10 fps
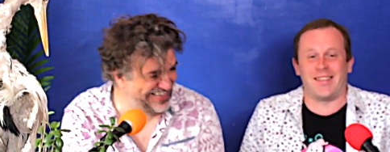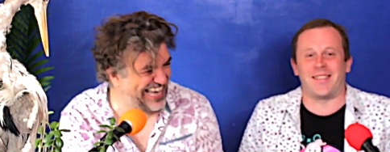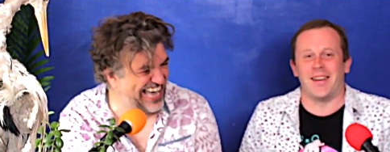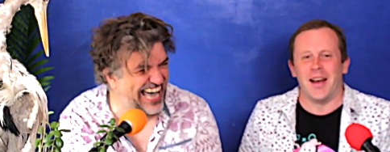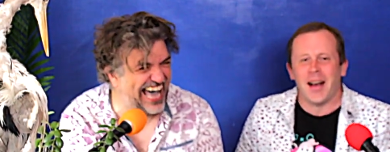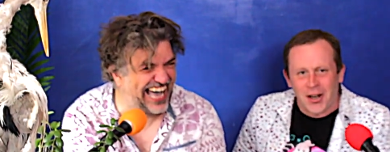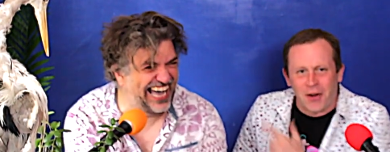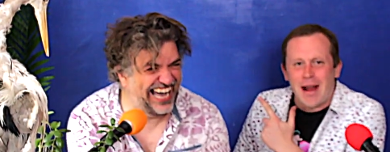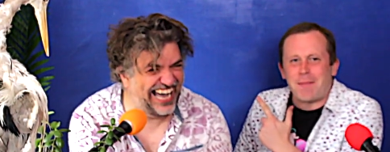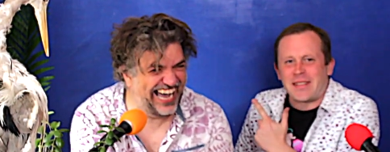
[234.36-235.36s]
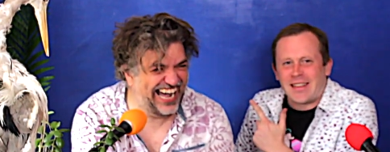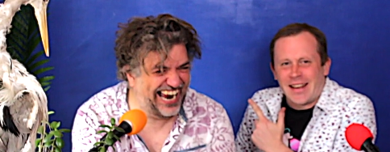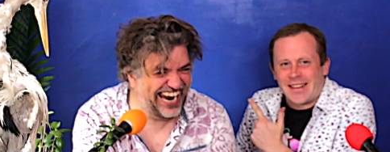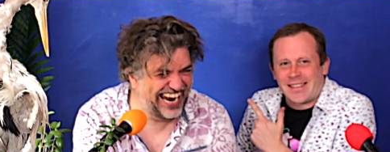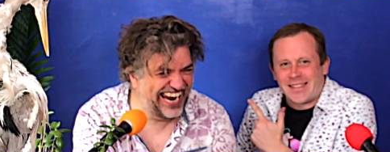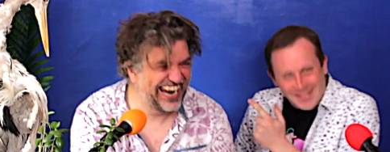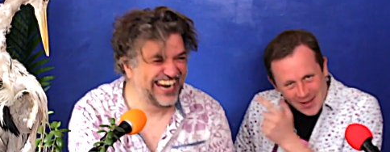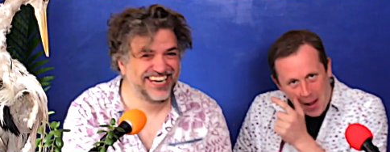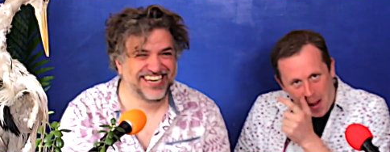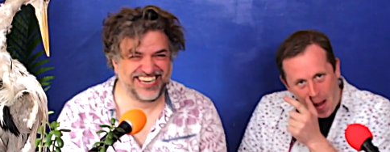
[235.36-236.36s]
Speaker 1: Paste. Crab
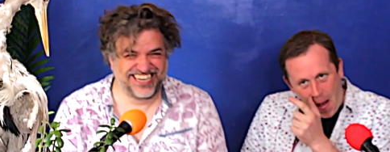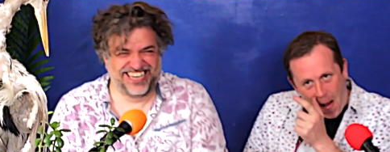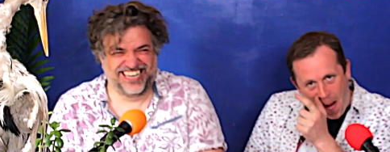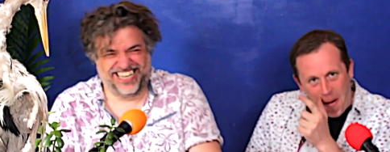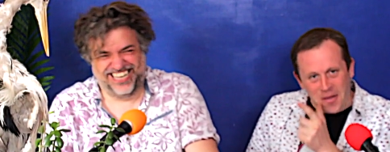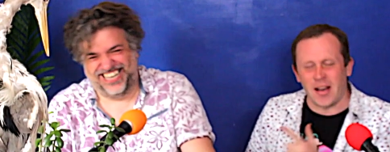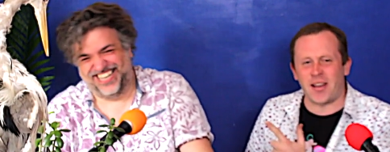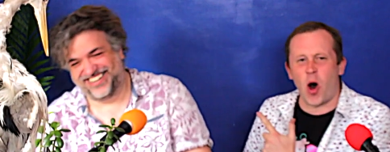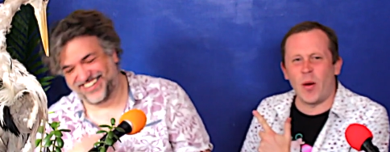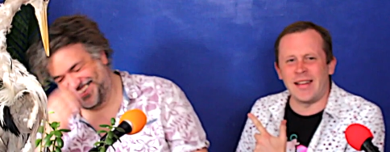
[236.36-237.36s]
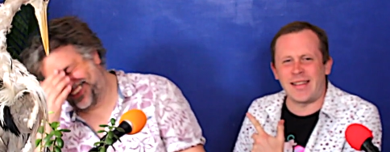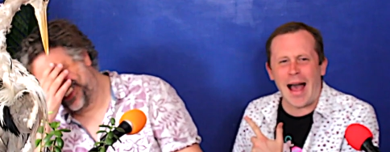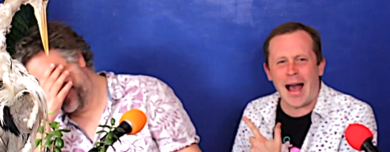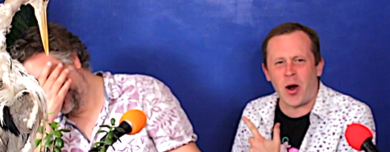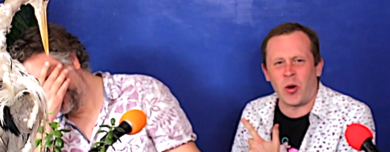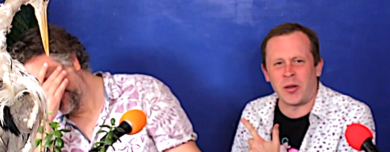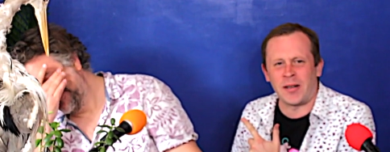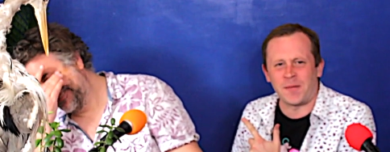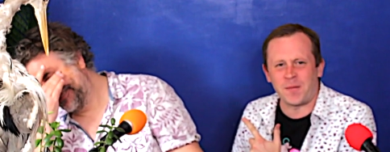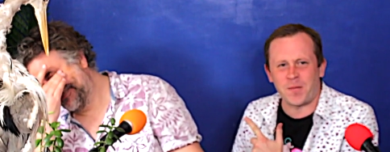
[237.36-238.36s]
sticks. You're going down.